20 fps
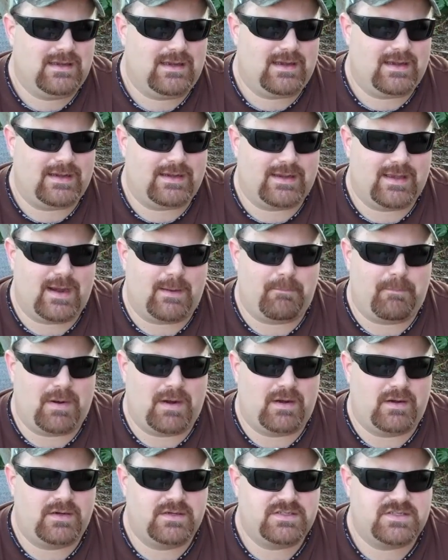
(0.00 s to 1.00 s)
How it kind of
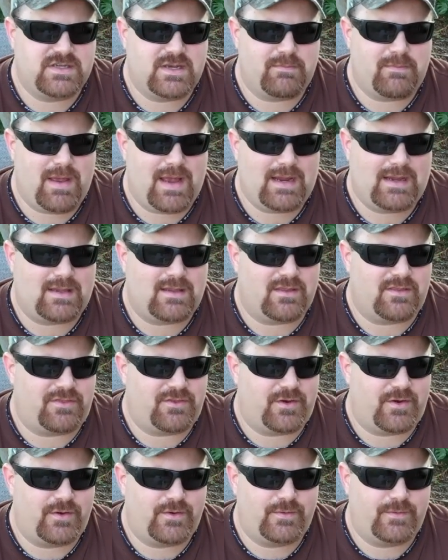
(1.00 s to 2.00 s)
burns in the back of your
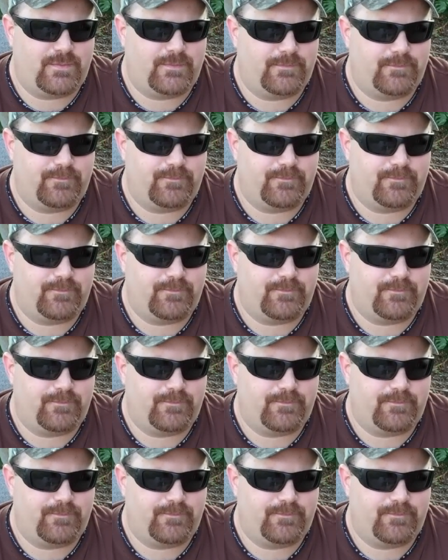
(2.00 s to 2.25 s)
throat.